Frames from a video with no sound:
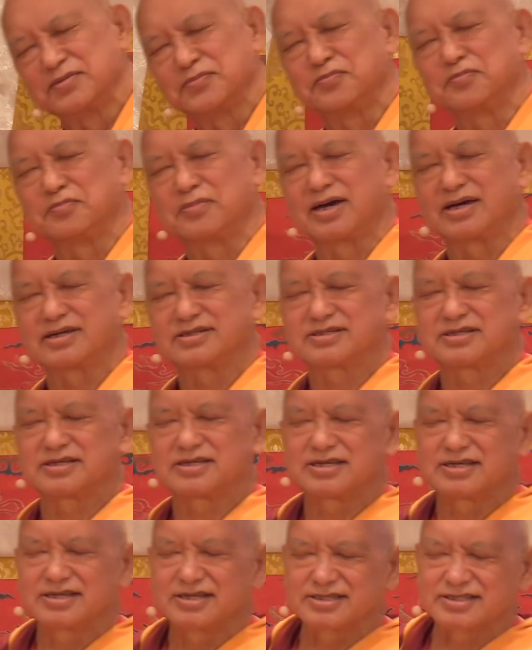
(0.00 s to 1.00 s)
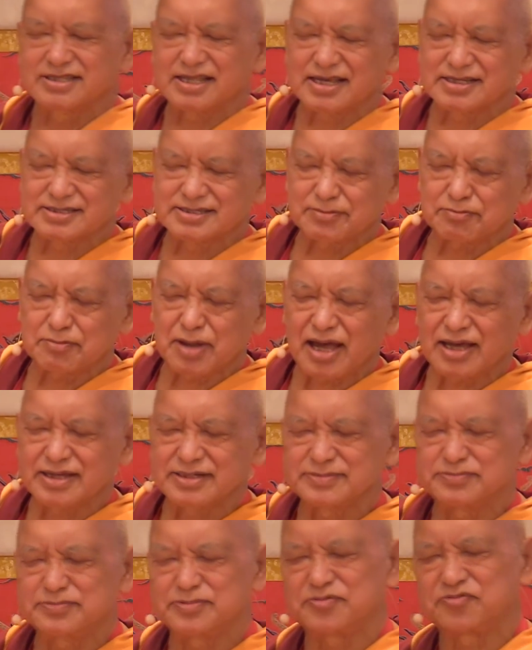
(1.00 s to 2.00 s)
mind, there's a
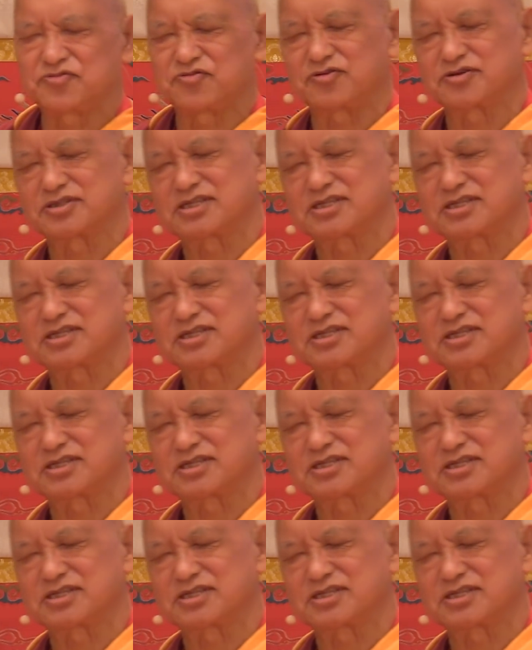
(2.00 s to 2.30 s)
mind before